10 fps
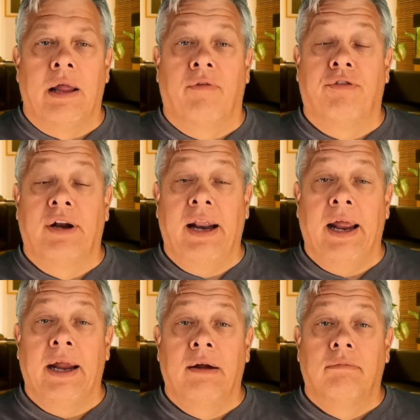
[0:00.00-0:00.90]
Now for
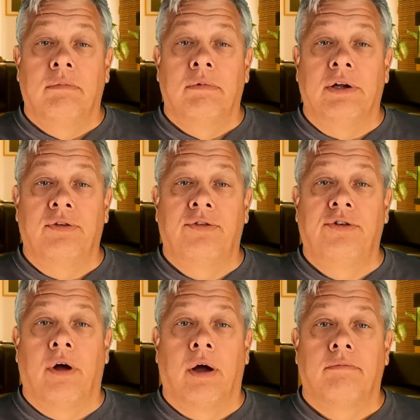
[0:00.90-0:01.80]
today, this is
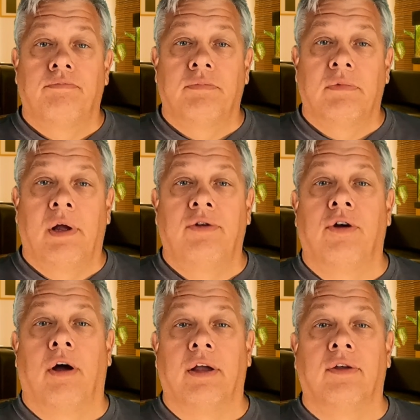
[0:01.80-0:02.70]
Chuck, and
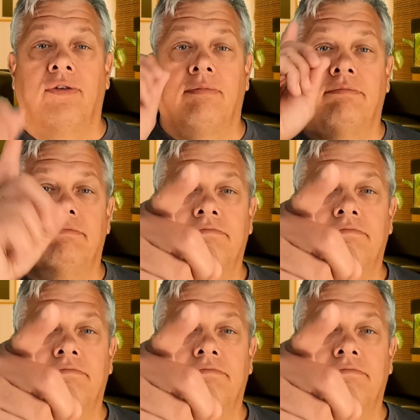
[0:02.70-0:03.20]
Chuck is